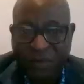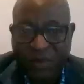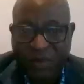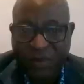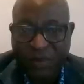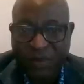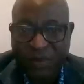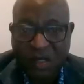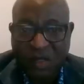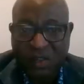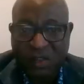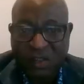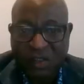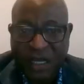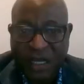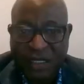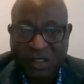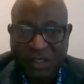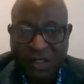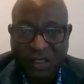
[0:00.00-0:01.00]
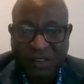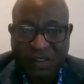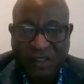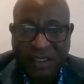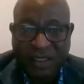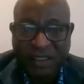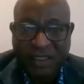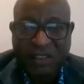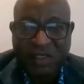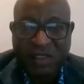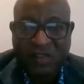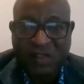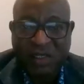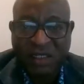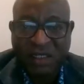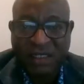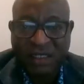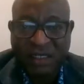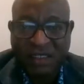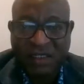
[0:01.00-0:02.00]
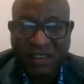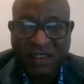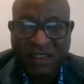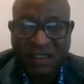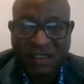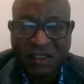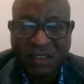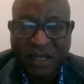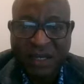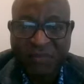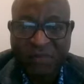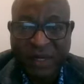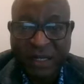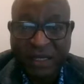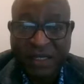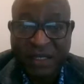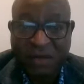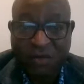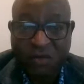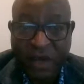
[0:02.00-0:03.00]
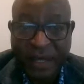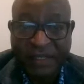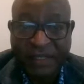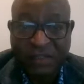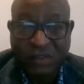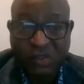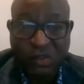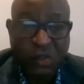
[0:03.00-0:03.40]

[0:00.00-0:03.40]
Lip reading: plague us are not necessarily the diseases that plague the West.